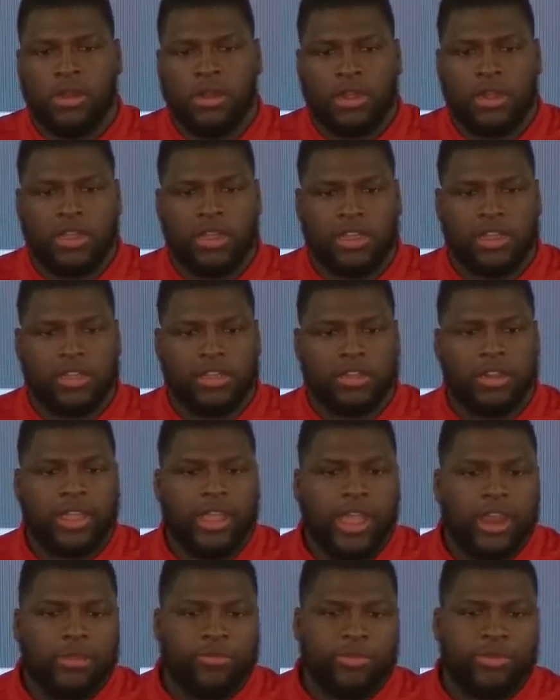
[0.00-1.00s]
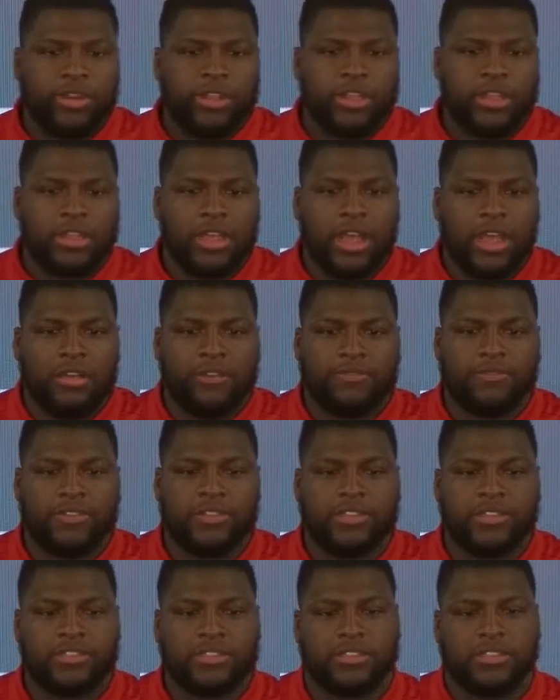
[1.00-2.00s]
They got a pretty good
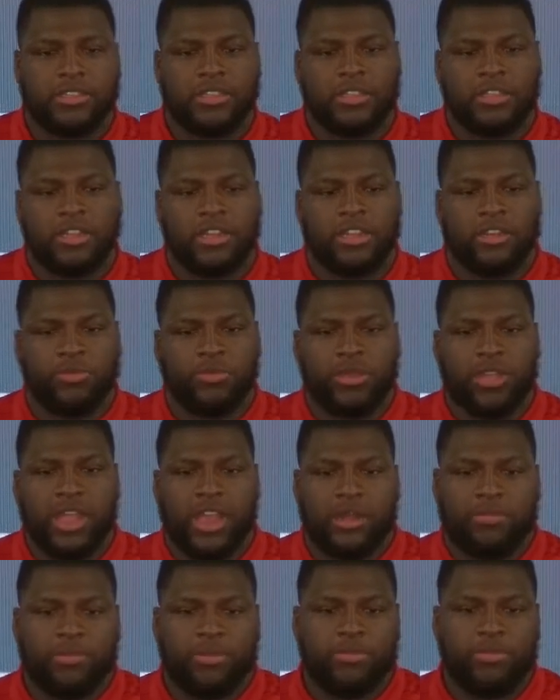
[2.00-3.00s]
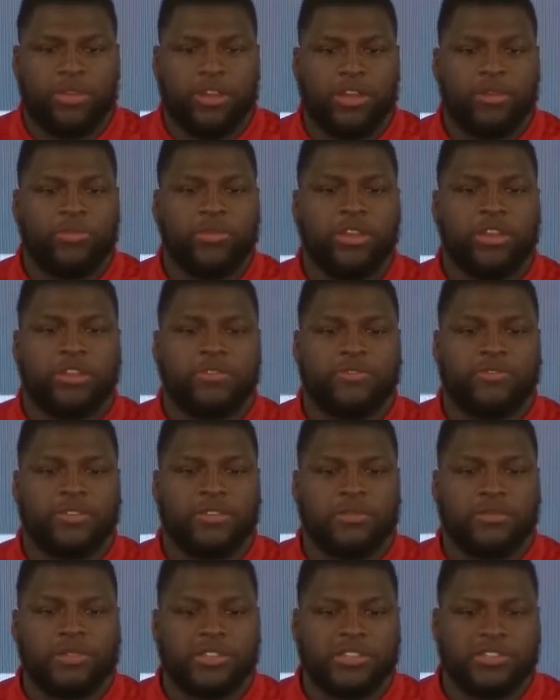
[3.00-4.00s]
offense and we got to prepare well
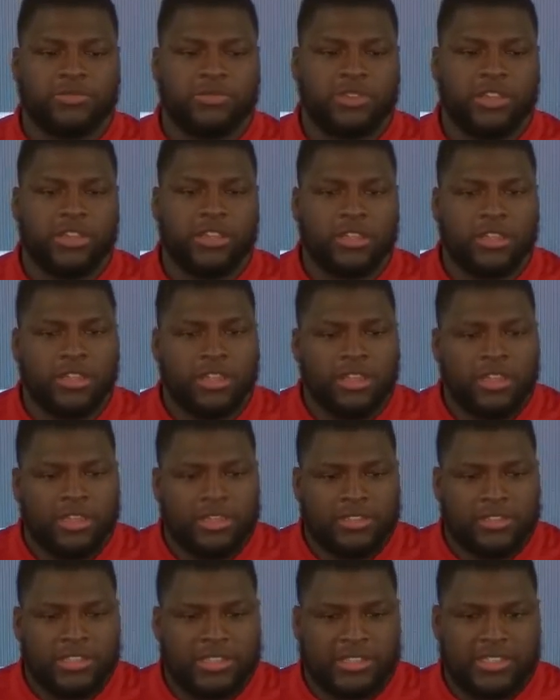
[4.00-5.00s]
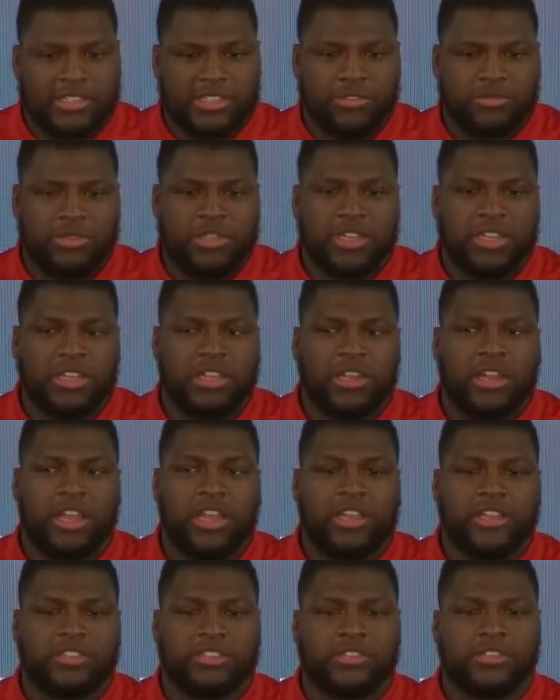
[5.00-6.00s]
for them this week, just as we did
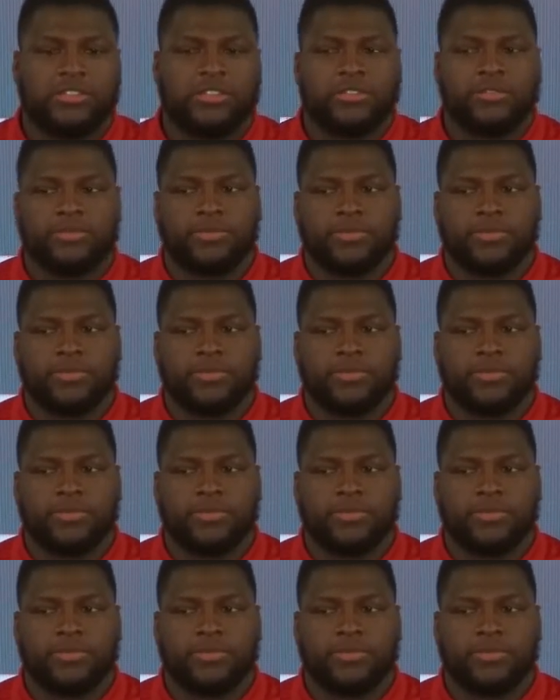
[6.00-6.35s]
last year.